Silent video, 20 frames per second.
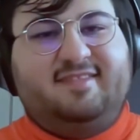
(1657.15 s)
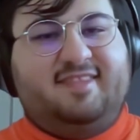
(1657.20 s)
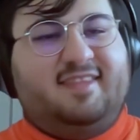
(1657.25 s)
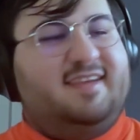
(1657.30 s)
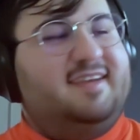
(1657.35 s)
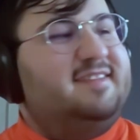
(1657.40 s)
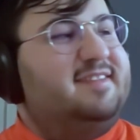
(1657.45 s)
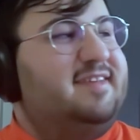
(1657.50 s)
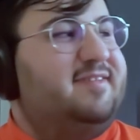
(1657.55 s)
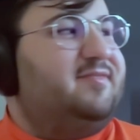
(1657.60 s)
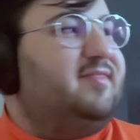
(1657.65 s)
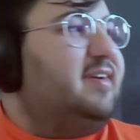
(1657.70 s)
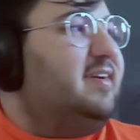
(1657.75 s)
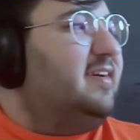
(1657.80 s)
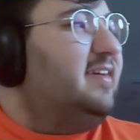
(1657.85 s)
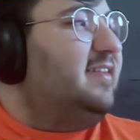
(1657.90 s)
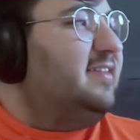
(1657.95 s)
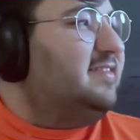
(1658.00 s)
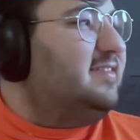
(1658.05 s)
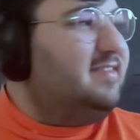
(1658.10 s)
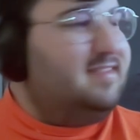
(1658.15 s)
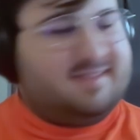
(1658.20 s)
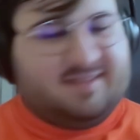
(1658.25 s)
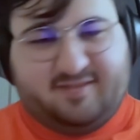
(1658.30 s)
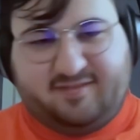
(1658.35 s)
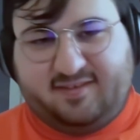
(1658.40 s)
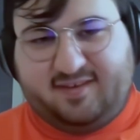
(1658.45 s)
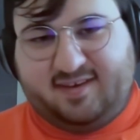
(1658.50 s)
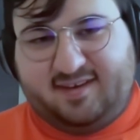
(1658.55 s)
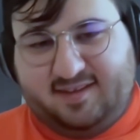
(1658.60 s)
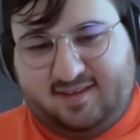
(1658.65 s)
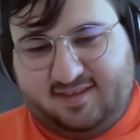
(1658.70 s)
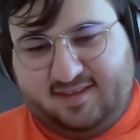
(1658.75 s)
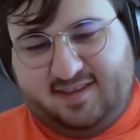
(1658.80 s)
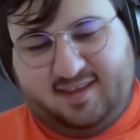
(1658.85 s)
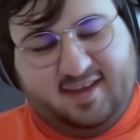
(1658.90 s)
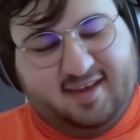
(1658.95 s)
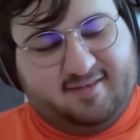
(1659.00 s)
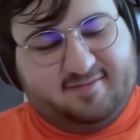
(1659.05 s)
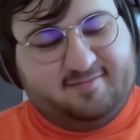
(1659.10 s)
Difficult.
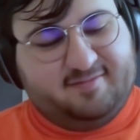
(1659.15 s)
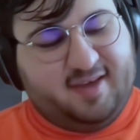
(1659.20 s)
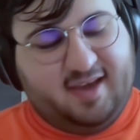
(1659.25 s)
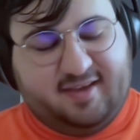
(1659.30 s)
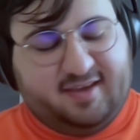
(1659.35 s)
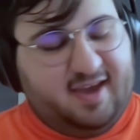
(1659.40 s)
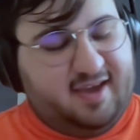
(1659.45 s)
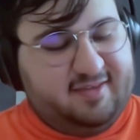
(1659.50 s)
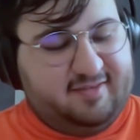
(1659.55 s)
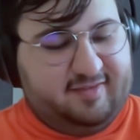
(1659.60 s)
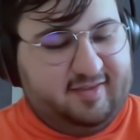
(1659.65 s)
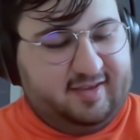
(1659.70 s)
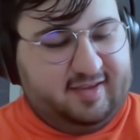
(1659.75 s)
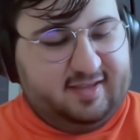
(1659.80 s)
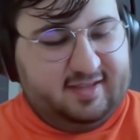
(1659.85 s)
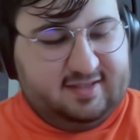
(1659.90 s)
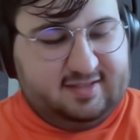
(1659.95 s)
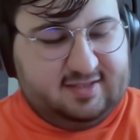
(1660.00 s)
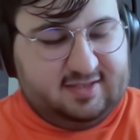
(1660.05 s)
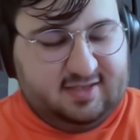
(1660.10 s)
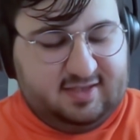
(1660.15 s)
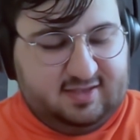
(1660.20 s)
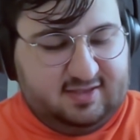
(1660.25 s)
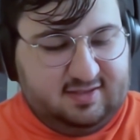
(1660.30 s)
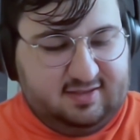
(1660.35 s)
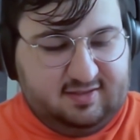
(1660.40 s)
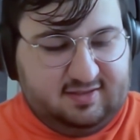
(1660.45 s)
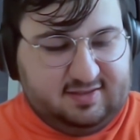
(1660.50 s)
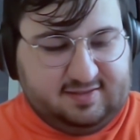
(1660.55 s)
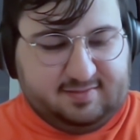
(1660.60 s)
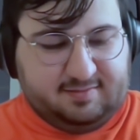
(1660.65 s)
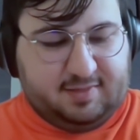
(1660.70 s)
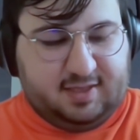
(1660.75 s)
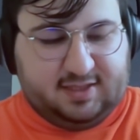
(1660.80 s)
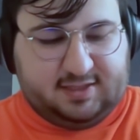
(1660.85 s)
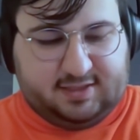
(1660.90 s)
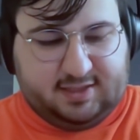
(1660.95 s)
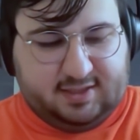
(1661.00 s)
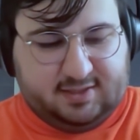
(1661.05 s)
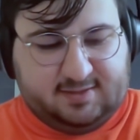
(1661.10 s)
Yeah, I think it doesn't make
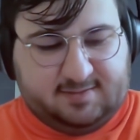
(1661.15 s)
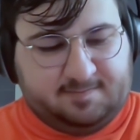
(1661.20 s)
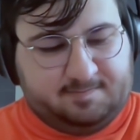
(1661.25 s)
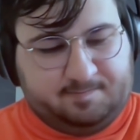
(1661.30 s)
sense.